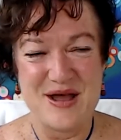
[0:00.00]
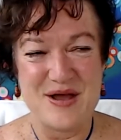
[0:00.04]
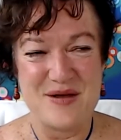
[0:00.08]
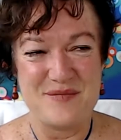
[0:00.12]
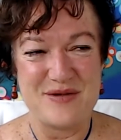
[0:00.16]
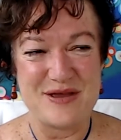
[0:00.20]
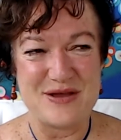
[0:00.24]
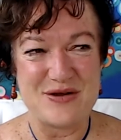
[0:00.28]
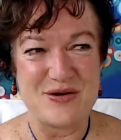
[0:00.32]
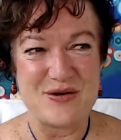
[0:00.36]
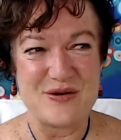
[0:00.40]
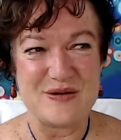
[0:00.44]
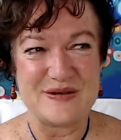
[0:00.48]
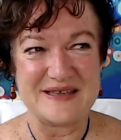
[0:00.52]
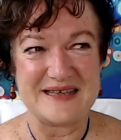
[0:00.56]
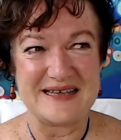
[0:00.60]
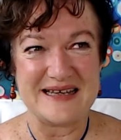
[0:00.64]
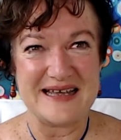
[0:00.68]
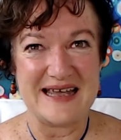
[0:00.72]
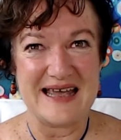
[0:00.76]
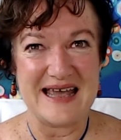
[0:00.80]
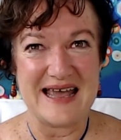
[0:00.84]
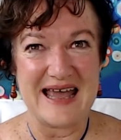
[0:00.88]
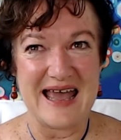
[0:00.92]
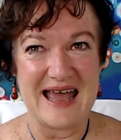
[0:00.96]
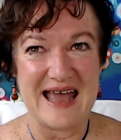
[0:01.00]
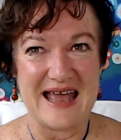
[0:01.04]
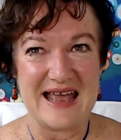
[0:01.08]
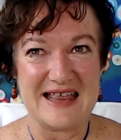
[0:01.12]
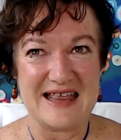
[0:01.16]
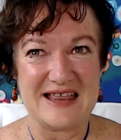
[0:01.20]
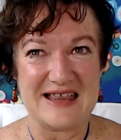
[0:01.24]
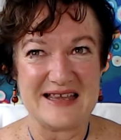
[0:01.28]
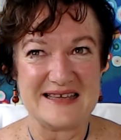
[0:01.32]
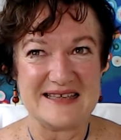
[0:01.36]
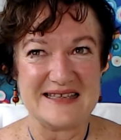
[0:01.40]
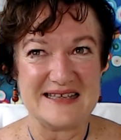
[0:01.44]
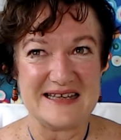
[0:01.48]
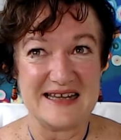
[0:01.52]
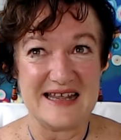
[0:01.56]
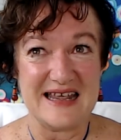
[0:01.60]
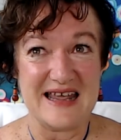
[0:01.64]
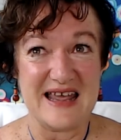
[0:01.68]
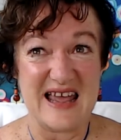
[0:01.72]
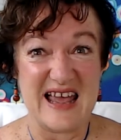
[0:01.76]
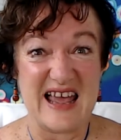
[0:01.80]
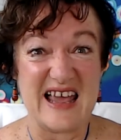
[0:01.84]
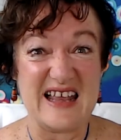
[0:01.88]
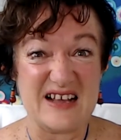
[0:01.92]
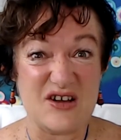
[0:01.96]
Because just
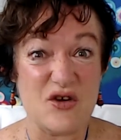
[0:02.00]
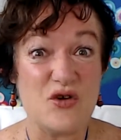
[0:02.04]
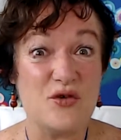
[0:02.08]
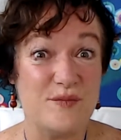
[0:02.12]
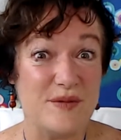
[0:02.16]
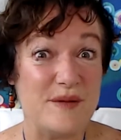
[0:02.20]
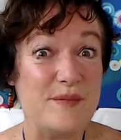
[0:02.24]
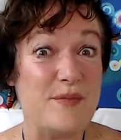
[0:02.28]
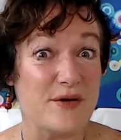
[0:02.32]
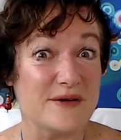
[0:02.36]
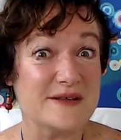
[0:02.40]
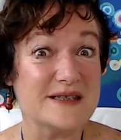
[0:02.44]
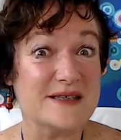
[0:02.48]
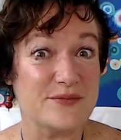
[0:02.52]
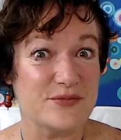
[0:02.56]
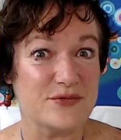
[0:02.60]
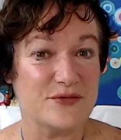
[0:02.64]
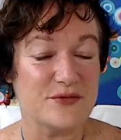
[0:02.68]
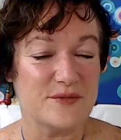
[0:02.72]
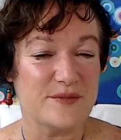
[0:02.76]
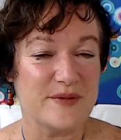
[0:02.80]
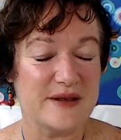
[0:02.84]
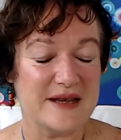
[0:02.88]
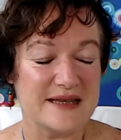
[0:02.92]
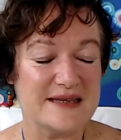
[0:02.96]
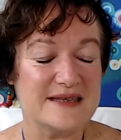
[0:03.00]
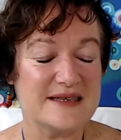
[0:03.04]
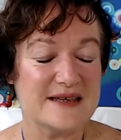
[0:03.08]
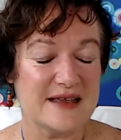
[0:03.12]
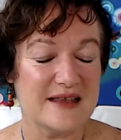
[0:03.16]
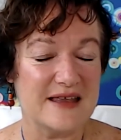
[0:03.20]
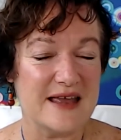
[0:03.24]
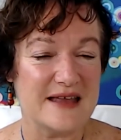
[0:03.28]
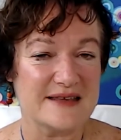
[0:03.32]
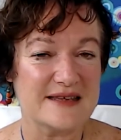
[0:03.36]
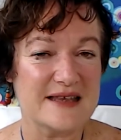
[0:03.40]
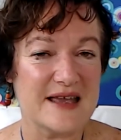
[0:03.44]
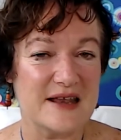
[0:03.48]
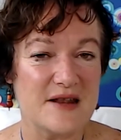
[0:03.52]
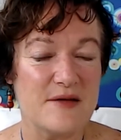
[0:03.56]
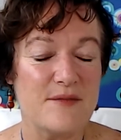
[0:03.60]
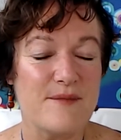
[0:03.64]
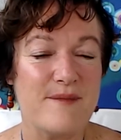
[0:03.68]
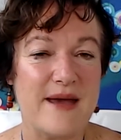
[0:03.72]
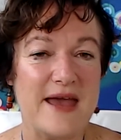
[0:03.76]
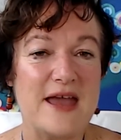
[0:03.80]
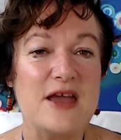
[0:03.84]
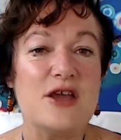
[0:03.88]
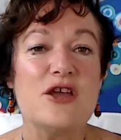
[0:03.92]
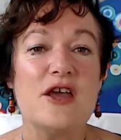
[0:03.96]
it could be possible, but it's going to
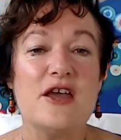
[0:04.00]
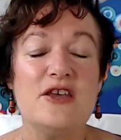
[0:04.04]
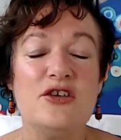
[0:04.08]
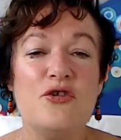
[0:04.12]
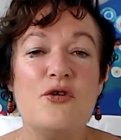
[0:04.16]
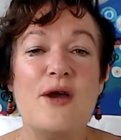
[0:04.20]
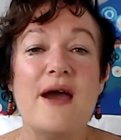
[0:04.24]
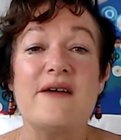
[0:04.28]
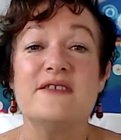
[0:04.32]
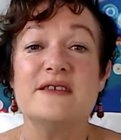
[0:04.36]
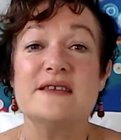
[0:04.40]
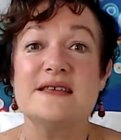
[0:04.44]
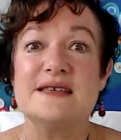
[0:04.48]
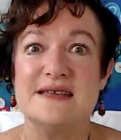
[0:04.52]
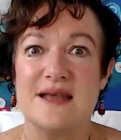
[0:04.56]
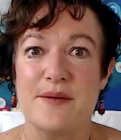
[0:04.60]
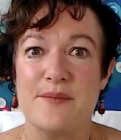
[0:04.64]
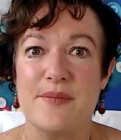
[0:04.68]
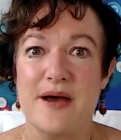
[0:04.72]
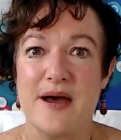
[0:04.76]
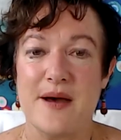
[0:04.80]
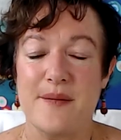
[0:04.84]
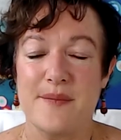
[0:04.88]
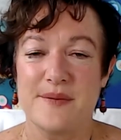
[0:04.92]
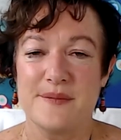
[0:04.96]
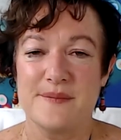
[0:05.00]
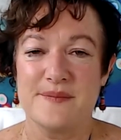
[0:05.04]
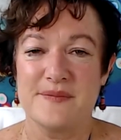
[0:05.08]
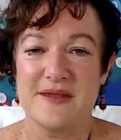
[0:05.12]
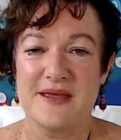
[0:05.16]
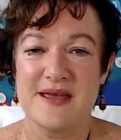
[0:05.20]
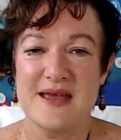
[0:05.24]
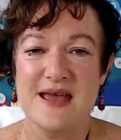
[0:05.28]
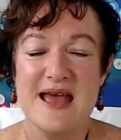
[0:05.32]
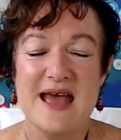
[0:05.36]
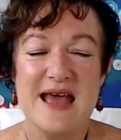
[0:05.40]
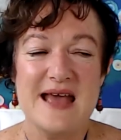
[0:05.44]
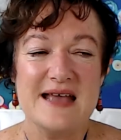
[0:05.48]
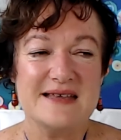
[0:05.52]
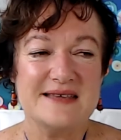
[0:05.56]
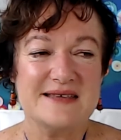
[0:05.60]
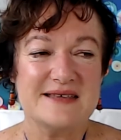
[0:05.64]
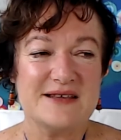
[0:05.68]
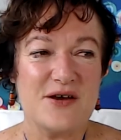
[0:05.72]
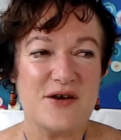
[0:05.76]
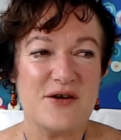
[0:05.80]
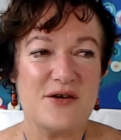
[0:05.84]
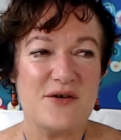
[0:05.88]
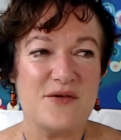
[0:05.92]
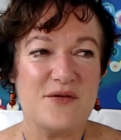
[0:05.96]
make you have to step up.
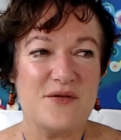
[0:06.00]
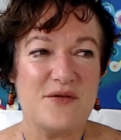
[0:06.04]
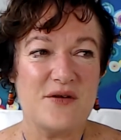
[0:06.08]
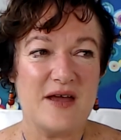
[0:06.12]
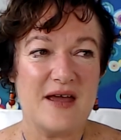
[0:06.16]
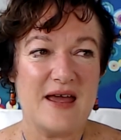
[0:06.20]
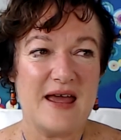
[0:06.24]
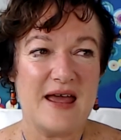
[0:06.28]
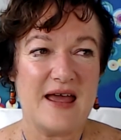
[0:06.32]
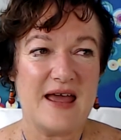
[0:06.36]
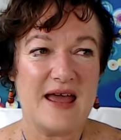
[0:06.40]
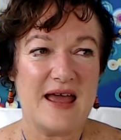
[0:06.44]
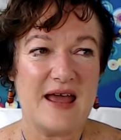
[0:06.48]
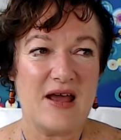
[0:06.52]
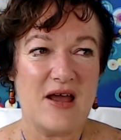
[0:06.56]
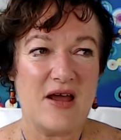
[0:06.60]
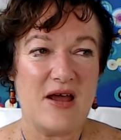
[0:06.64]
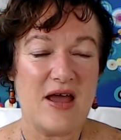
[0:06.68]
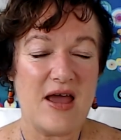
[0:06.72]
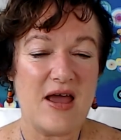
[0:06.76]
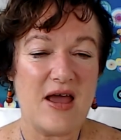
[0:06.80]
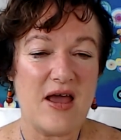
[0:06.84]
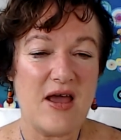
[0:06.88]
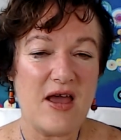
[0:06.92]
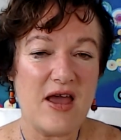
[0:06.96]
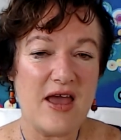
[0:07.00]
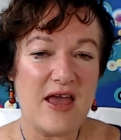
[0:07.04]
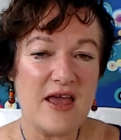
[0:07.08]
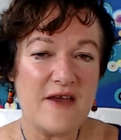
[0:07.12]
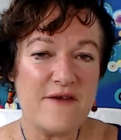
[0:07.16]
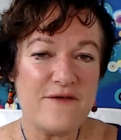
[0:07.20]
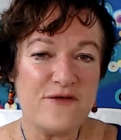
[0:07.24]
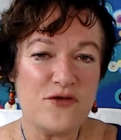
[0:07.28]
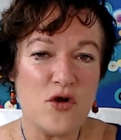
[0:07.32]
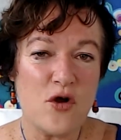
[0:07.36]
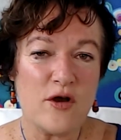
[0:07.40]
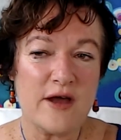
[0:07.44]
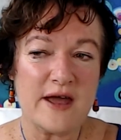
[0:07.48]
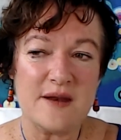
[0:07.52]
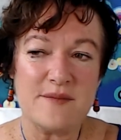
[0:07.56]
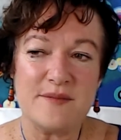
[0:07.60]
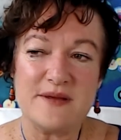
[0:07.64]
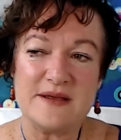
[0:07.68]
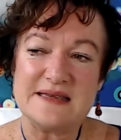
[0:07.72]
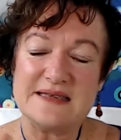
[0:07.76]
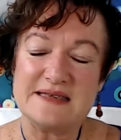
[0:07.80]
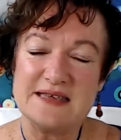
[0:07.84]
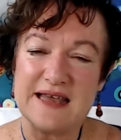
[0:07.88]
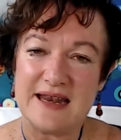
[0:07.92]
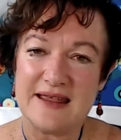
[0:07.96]
So if you're going to be
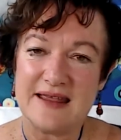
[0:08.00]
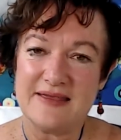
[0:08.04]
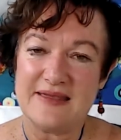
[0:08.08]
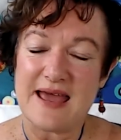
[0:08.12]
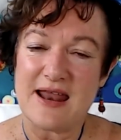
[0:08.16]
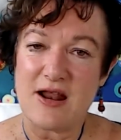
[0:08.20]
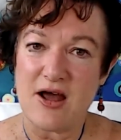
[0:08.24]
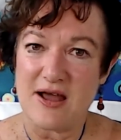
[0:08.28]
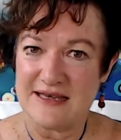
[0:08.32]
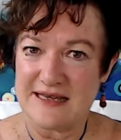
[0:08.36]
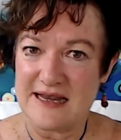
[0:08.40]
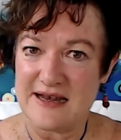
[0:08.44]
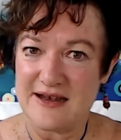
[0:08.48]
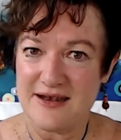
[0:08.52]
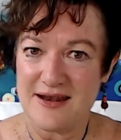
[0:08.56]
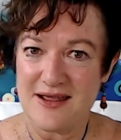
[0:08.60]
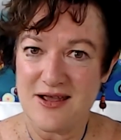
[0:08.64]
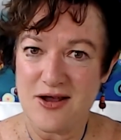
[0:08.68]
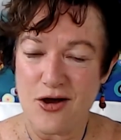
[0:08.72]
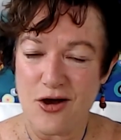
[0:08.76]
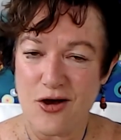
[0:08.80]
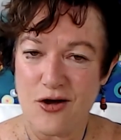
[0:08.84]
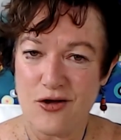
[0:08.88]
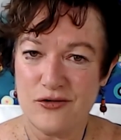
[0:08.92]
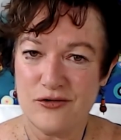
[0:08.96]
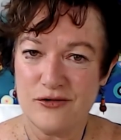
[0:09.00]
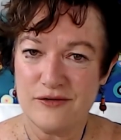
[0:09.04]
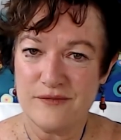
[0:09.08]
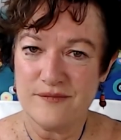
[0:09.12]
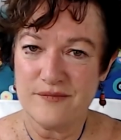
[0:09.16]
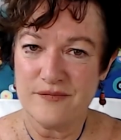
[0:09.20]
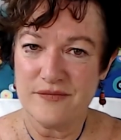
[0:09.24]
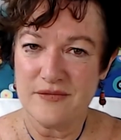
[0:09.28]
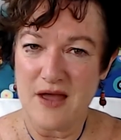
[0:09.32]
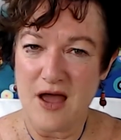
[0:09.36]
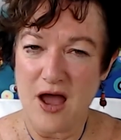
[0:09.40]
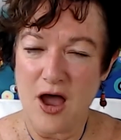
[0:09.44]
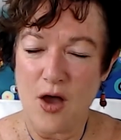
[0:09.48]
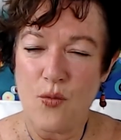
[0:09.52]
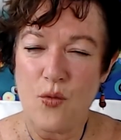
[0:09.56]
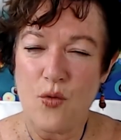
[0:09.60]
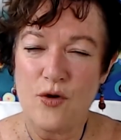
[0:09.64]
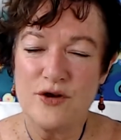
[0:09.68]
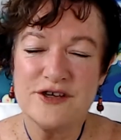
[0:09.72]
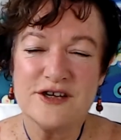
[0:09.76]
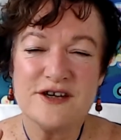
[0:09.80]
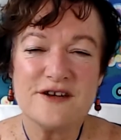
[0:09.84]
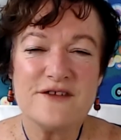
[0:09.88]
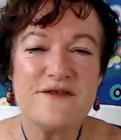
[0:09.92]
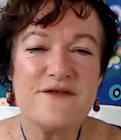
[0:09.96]
setting that identity goal, I
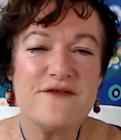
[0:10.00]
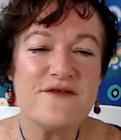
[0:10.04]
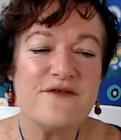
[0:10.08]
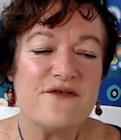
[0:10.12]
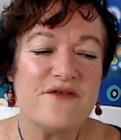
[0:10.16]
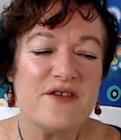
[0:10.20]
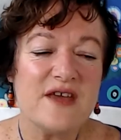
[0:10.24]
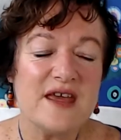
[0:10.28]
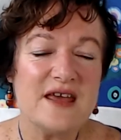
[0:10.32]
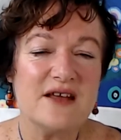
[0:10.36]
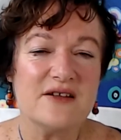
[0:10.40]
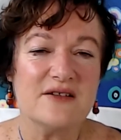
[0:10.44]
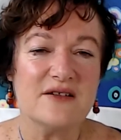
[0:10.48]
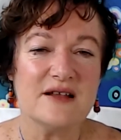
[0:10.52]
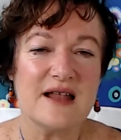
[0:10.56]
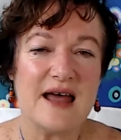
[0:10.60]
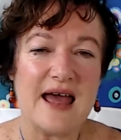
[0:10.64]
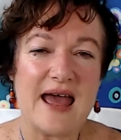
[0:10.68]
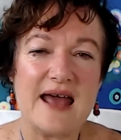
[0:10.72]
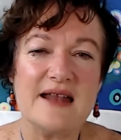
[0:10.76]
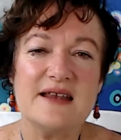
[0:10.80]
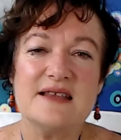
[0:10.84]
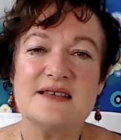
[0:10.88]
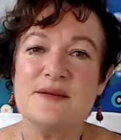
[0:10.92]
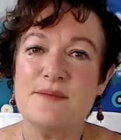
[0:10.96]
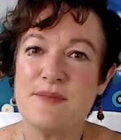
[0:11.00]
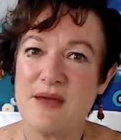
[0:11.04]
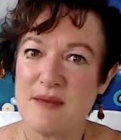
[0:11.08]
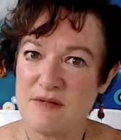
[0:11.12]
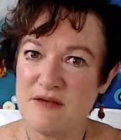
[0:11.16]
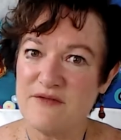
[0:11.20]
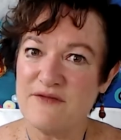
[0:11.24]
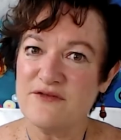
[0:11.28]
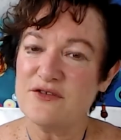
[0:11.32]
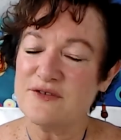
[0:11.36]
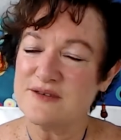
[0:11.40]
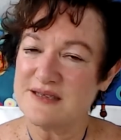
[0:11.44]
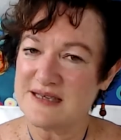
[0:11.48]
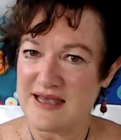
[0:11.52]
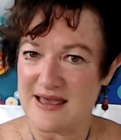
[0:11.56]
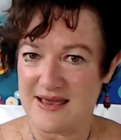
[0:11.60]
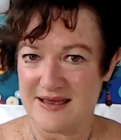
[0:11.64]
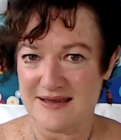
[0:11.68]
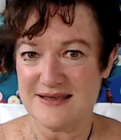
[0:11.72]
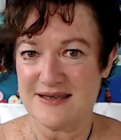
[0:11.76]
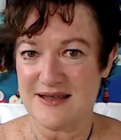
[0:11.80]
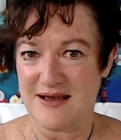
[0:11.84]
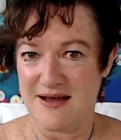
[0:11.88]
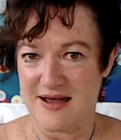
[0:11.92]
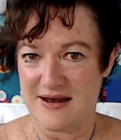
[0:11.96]
want you to feel, how does it make me feel
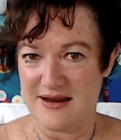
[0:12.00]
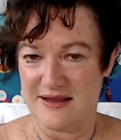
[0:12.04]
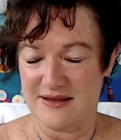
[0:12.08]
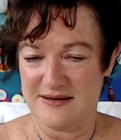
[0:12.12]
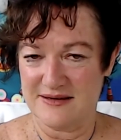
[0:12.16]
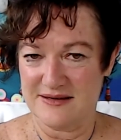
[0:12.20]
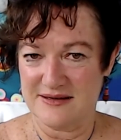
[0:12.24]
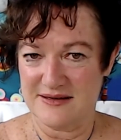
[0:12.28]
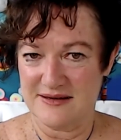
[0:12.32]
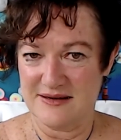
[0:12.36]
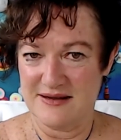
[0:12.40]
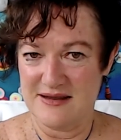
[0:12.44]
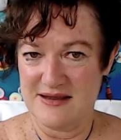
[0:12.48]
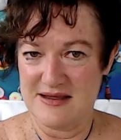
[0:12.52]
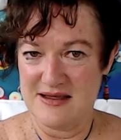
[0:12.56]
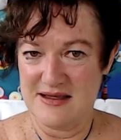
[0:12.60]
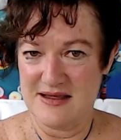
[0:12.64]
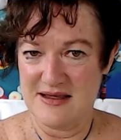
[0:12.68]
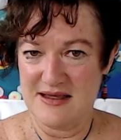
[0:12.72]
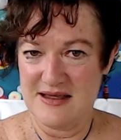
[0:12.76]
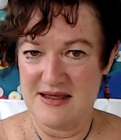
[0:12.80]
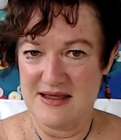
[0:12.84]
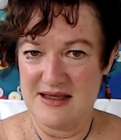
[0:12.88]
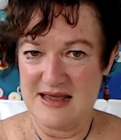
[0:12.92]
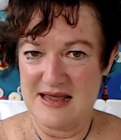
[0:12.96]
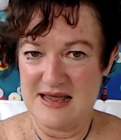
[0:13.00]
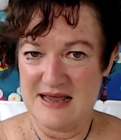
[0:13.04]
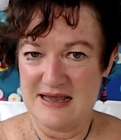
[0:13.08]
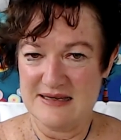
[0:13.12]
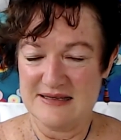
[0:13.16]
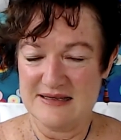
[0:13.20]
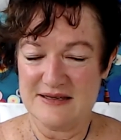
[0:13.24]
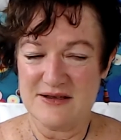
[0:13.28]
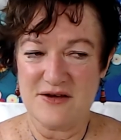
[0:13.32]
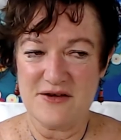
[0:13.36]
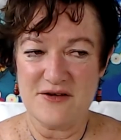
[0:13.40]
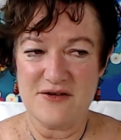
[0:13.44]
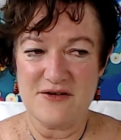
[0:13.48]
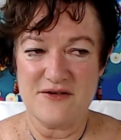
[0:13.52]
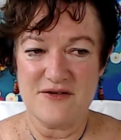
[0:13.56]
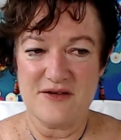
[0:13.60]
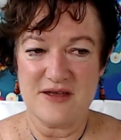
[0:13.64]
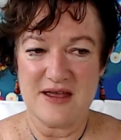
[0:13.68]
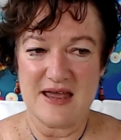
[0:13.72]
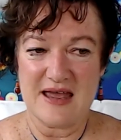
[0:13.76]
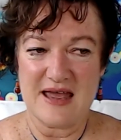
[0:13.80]
scare-sighted? So